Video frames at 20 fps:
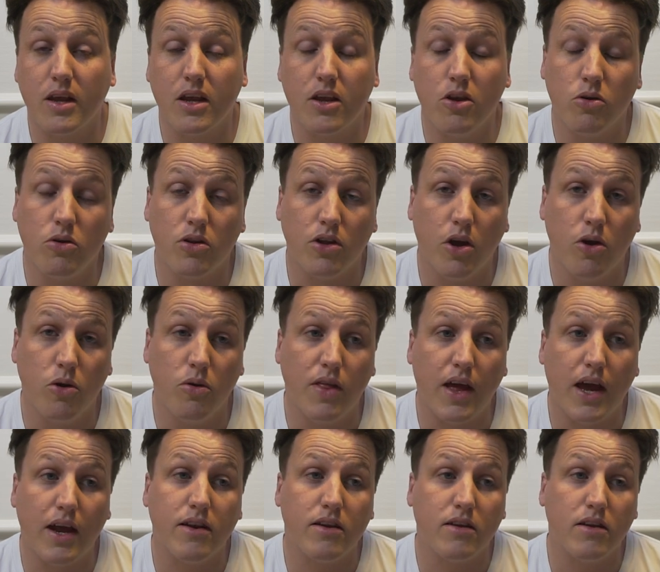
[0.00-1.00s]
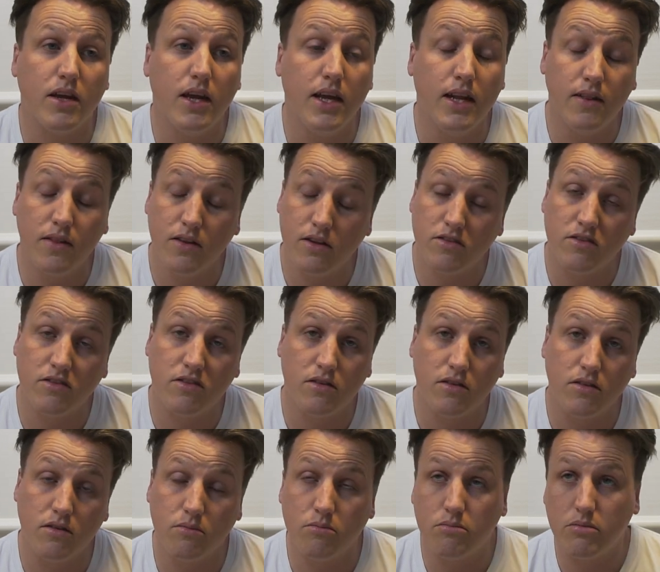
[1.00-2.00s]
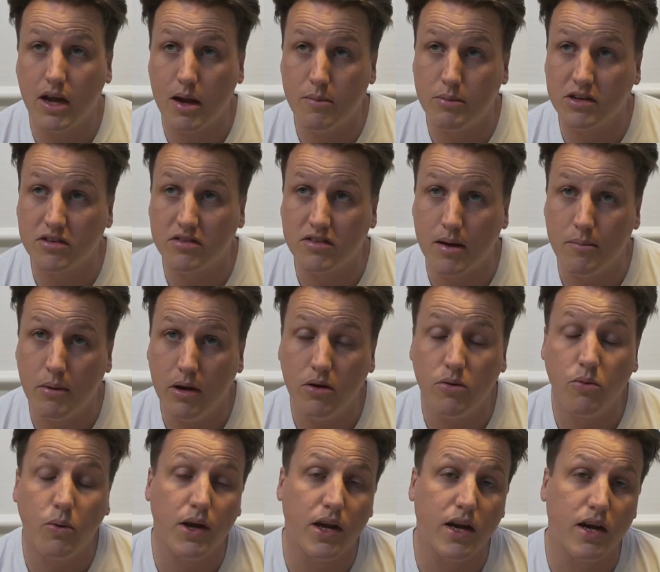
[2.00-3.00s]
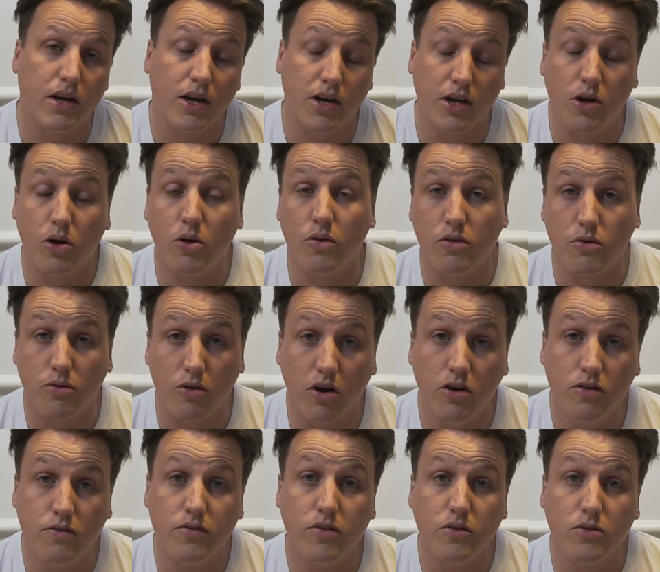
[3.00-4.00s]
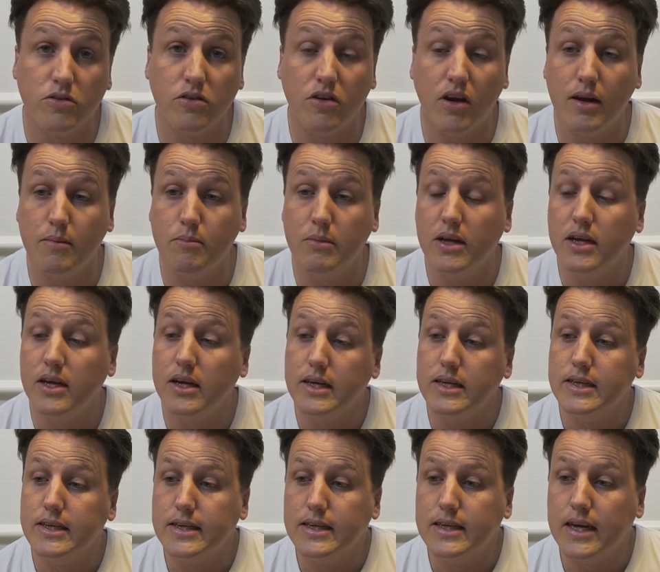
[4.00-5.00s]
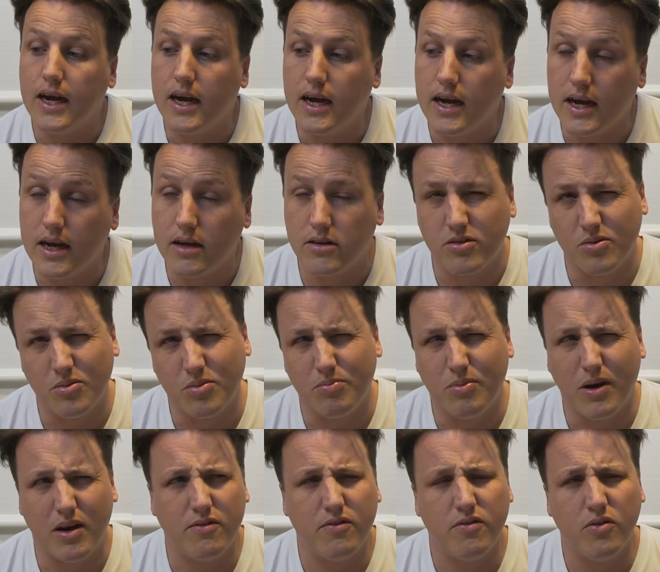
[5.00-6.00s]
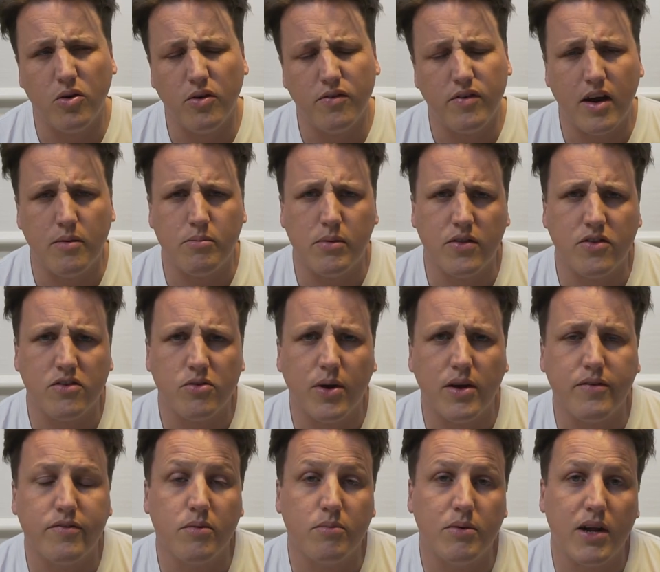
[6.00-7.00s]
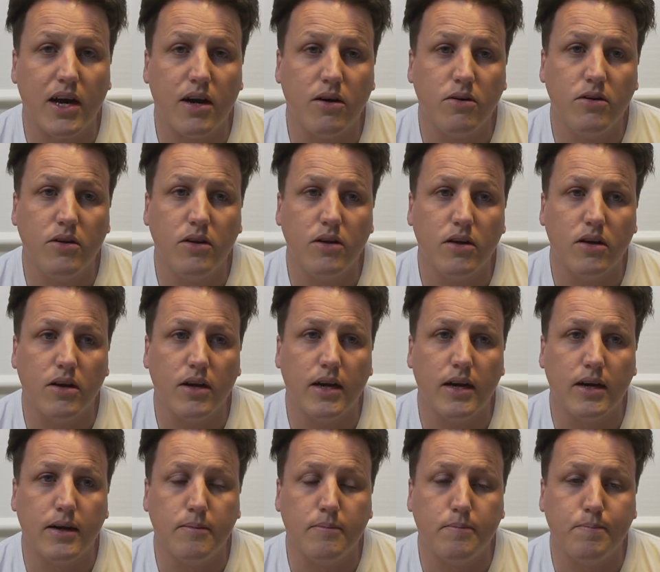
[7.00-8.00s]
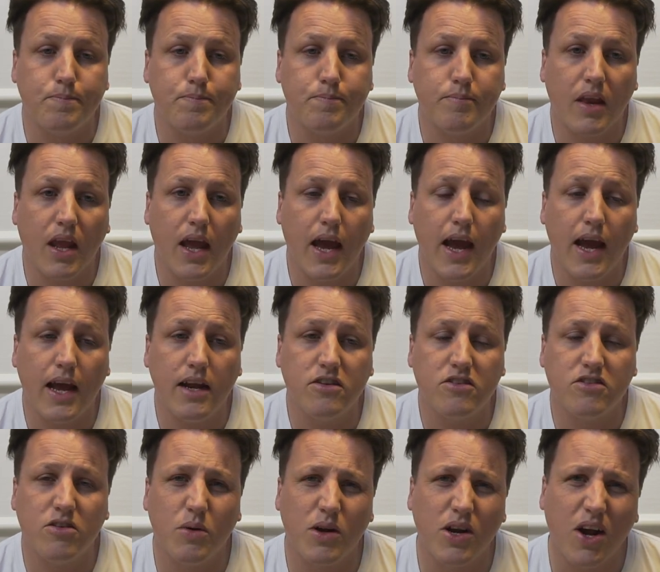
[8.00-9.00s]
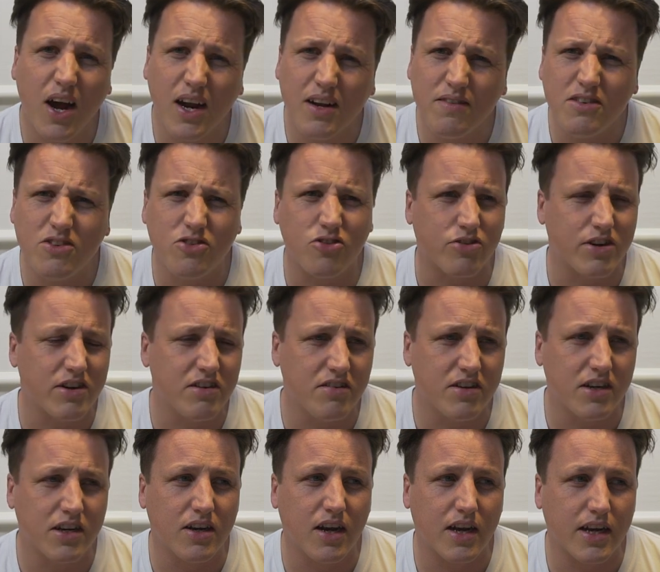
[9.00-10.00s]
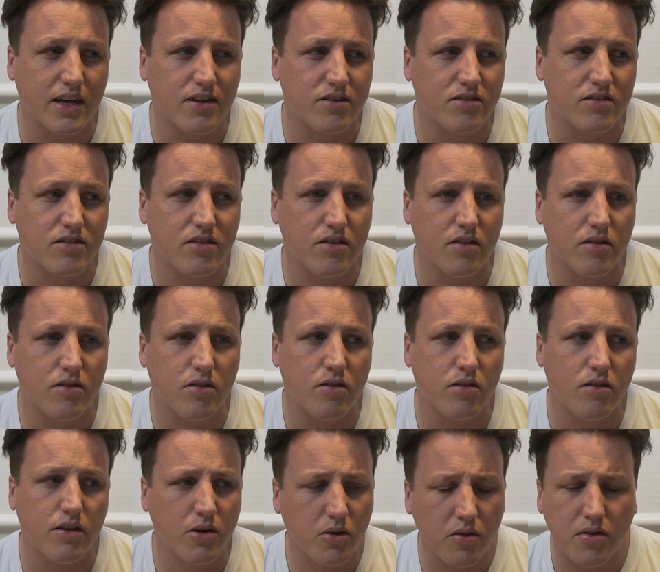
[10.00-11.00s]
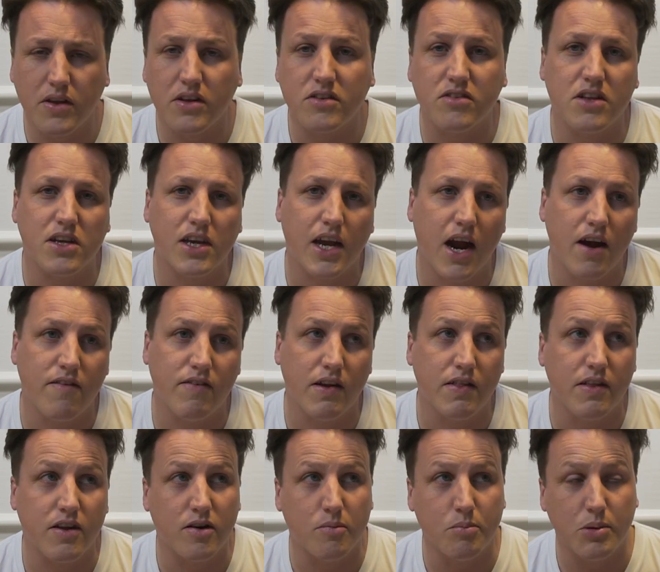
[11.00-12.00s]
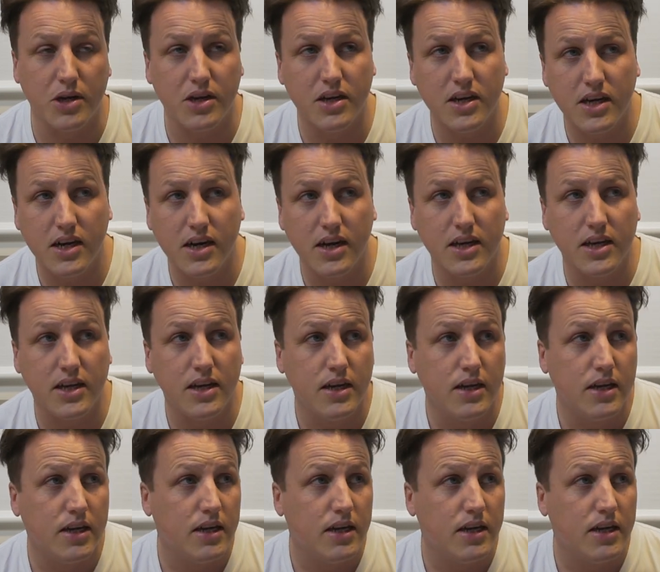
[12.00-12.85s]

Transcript: you'll know that in this coming summer, we are gonna go on the road full time. So about 4 or 5 months away from now. And so we're kind of addressing, I guess, little things in the caravan that are a bit niggly,